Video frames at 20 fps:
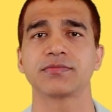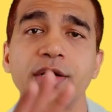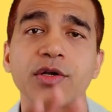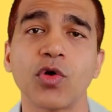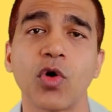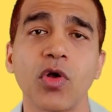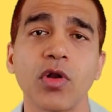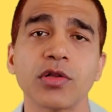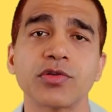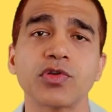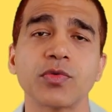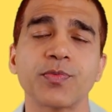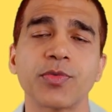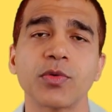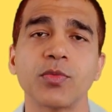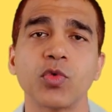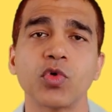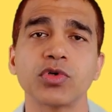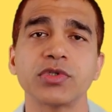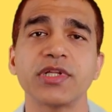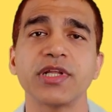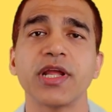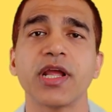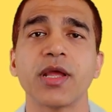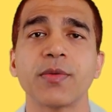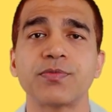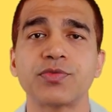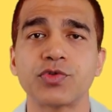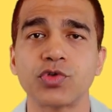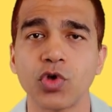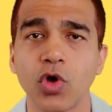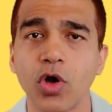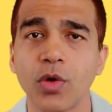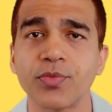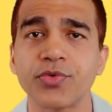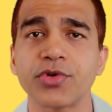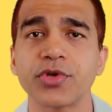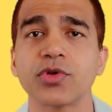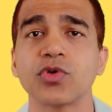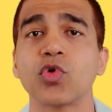It also promotes the
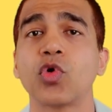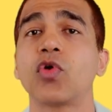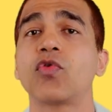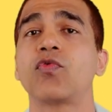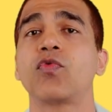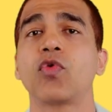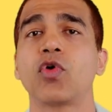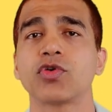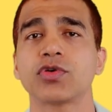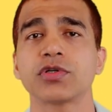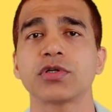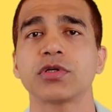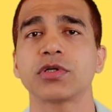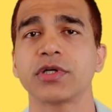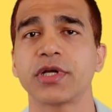absorption of water